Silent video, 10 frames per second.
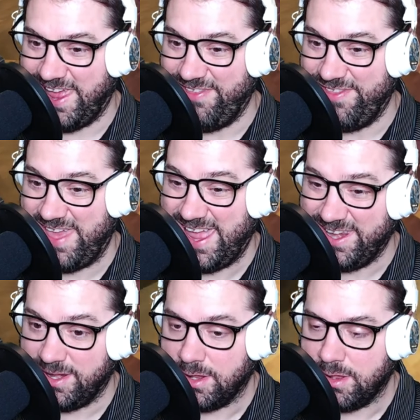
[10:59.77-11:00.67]
And
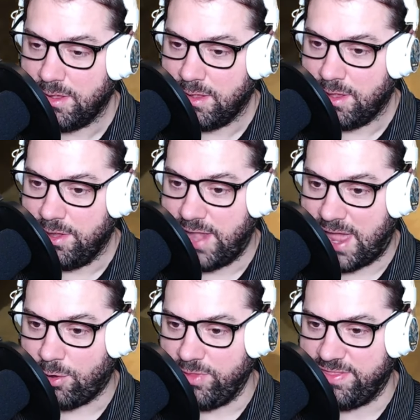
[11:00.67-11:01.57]
then,
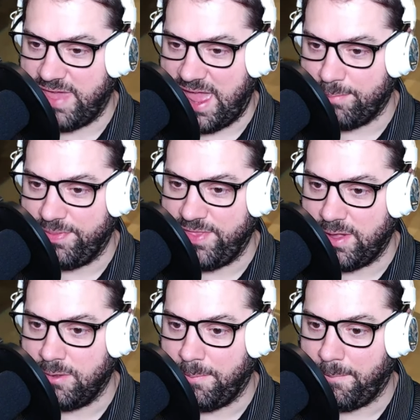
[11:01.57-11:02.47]
not only that, but
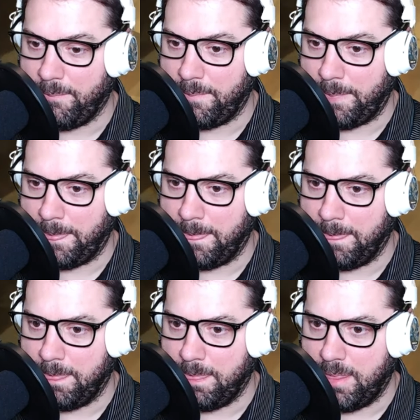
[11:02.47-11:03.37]
then
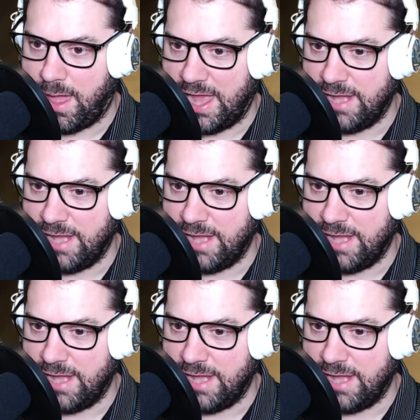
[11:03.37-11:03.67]
I'd